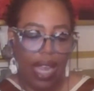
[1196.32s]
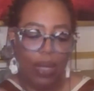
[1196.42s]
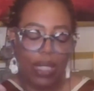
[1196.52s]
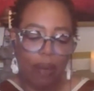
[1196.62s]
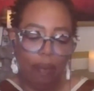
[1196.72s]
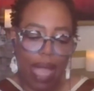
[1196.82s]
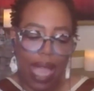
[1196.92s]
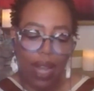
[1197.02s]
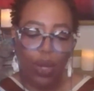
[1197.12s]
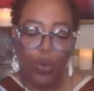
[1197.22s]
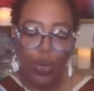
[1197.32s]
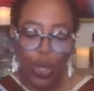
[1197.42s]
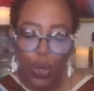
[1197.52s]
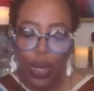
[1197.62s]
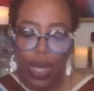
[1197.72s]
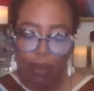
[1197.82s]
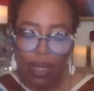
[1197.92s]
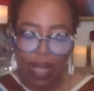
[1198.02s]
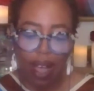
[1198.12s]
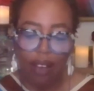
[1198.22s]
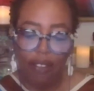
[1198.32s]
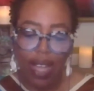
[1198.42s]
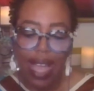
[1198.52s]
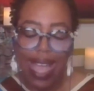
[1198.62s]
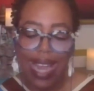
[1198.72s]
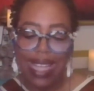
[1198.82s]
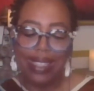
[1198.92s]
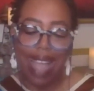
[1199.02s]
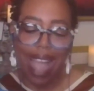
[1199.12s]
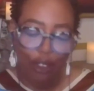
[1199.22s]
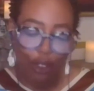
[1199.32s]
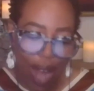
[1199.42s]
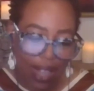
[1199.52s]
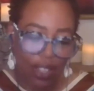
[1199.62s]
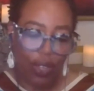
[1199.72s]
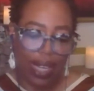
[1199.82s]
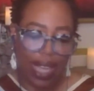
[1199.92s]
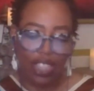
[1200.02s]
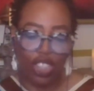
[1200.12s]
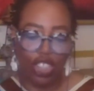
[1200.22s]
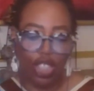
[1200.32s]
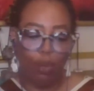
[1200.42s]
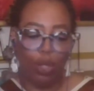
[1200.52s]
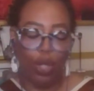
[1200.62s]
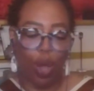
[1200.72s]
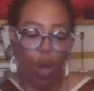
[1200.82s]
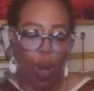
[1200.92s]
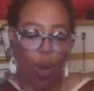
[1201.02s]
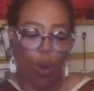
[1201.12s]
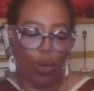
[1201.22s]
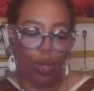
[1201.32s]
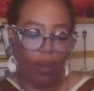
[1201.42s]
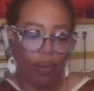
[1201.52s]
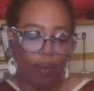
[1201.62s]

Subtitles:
He was a man who knew himself and his direct relationship to the whole.